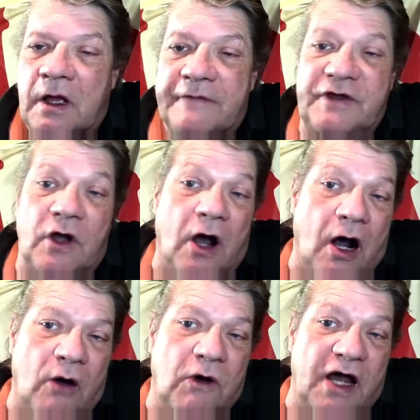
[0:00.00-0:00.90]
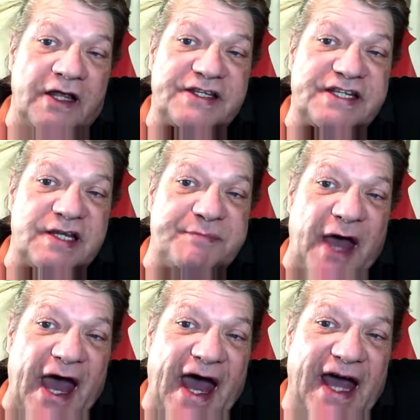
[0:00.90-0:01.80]
If you all want to sit
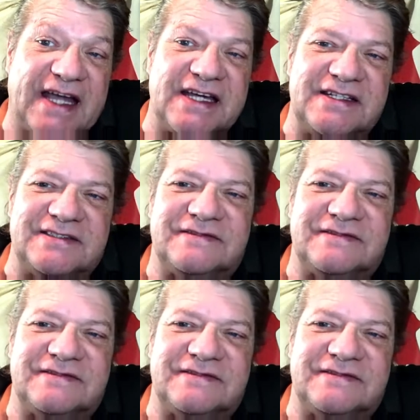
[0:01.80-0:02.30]
back and